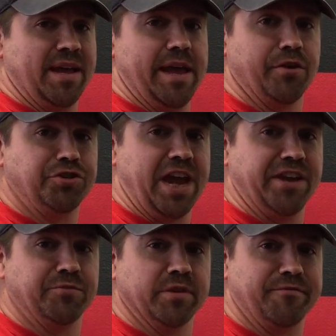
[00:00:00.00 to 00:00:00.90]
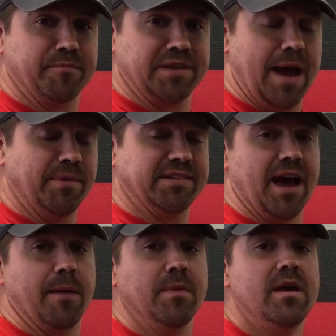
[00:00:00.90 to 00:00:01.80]
interchangeably from time to
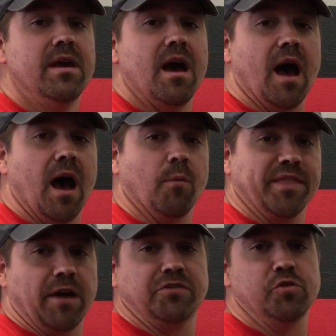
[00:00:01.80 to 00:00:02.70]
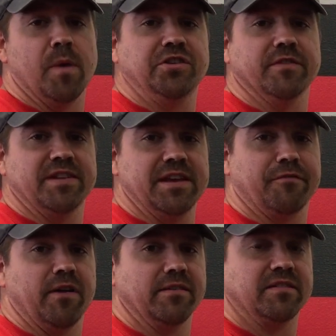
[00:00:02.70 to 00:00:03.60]
time without too much of a difference.